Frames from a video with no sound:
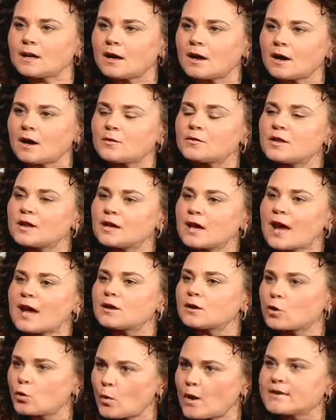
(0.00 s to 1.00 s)
they had
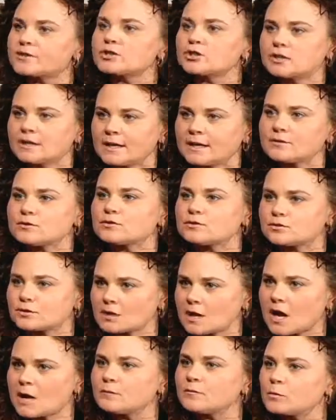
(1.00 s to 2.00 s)
a question answer
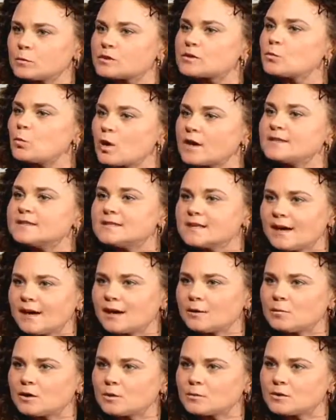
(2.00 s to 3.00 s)
time. It was a 1
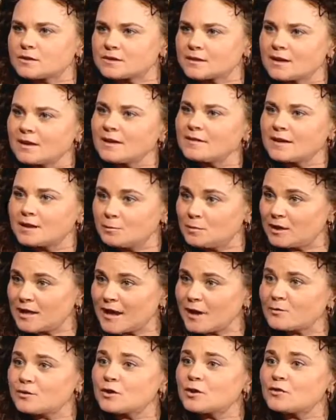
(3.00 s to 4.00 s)
day, but they'd been
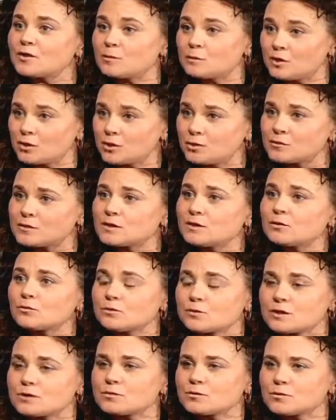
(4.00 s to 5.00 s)
out there, they'd been using the
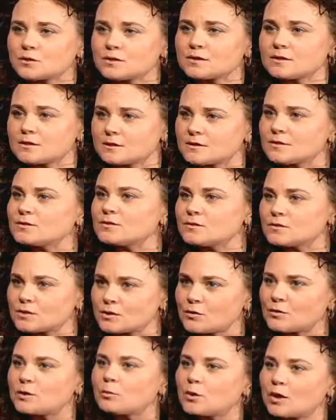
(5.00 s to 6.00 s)
resources, and
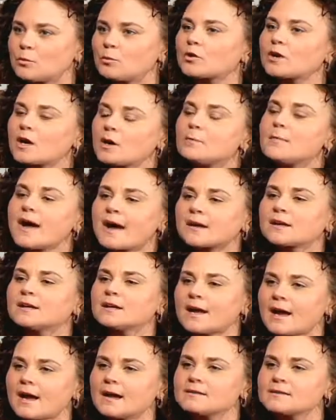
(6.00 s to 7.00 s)
so they were able to come back and
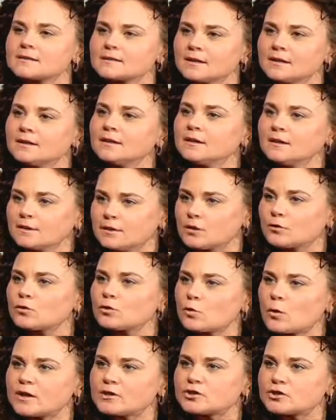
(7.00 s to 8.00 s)
ask the
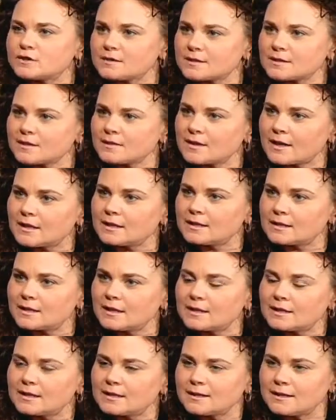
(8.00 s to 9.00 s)
questions that they
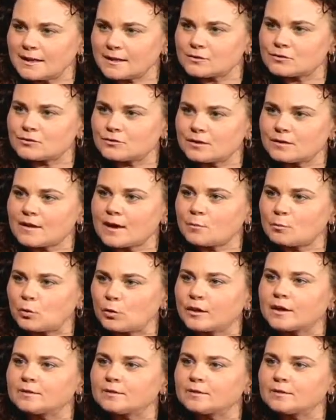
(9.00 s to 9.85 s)
needed answered at that point.